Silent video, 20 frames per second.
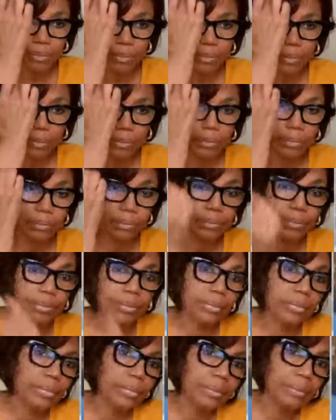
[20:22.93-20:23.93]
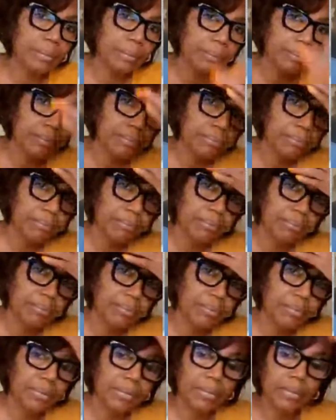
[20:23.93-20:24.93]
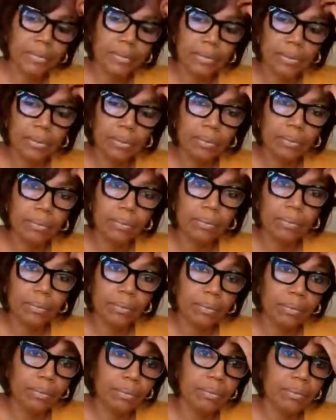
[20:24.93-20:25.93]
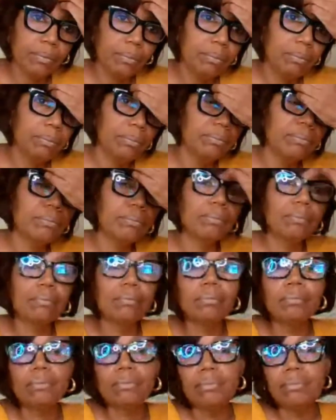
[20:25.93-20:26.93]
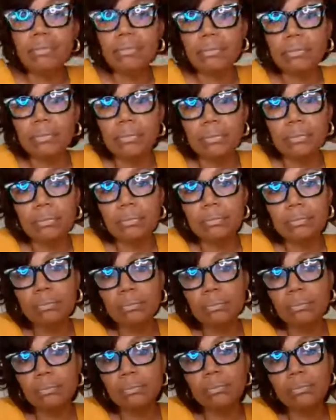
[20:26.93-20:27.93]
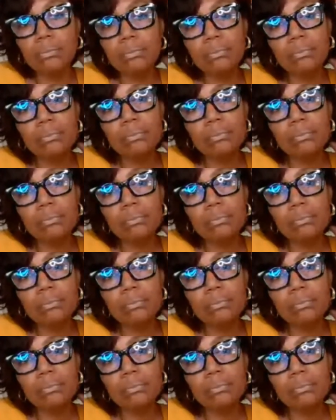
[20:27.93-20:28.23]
(not speaking)